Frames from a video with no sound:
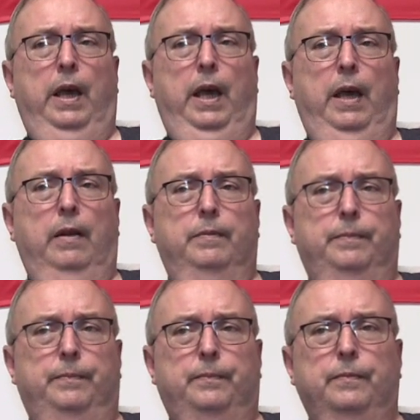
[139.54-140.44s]

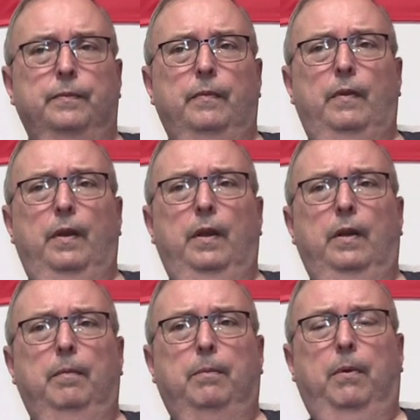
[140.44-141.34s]
and
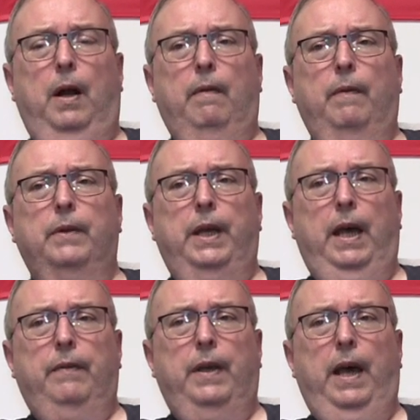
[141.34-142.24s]
probably
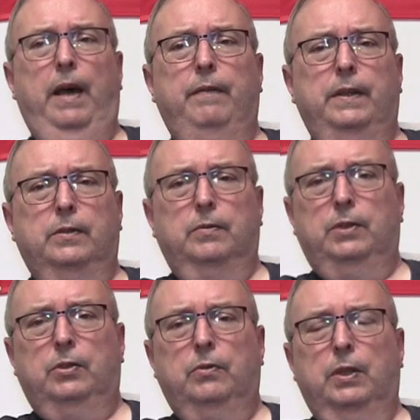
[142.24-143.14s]
had the heaviest
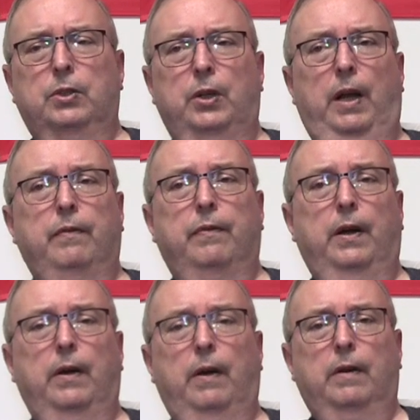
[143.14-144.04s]
restriction on
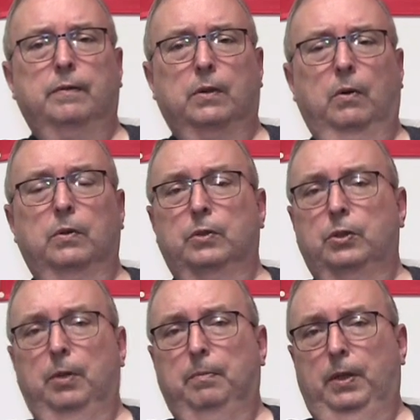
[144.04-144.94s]
firearms
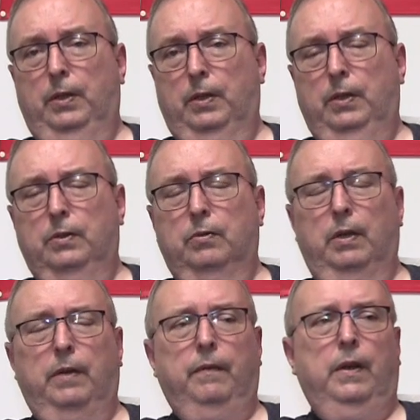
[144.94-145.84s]
ownership in the
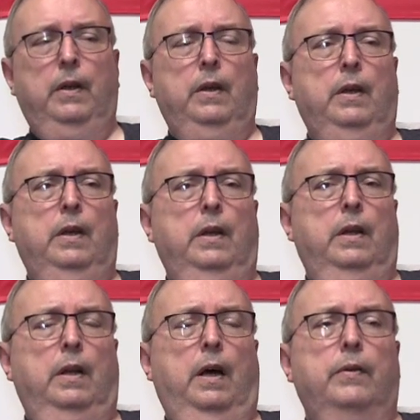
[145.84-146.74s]
country.
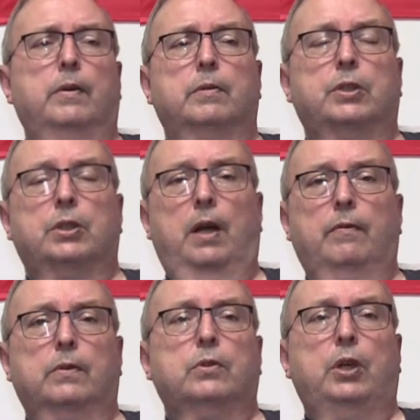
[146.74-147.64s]
Now, there were
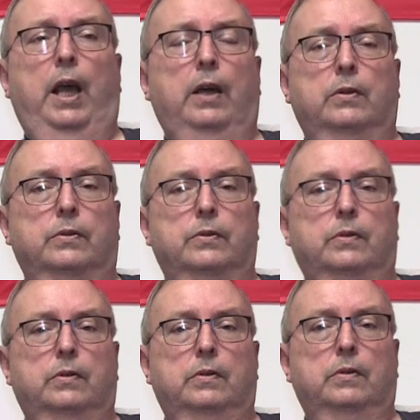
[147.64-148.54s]
several
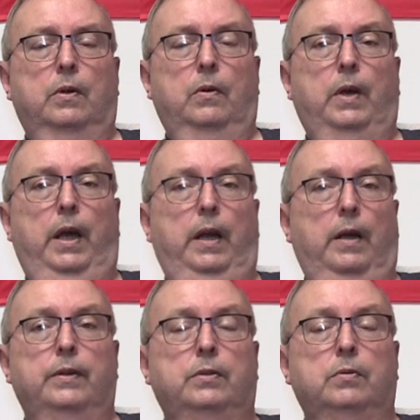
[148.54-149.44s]
channels. Okay,
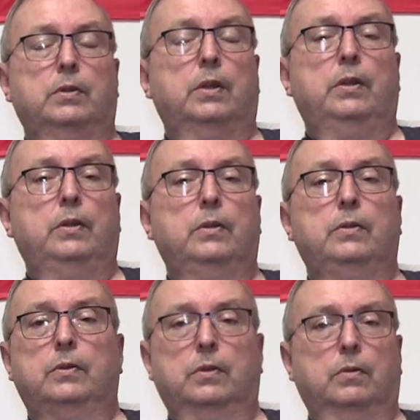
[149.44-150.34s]
now this was in the
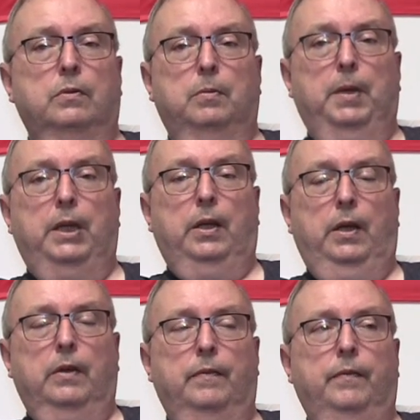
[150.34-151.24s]
news, this was a big
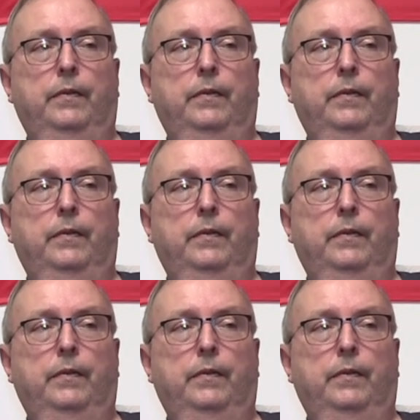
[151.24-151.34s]
deal.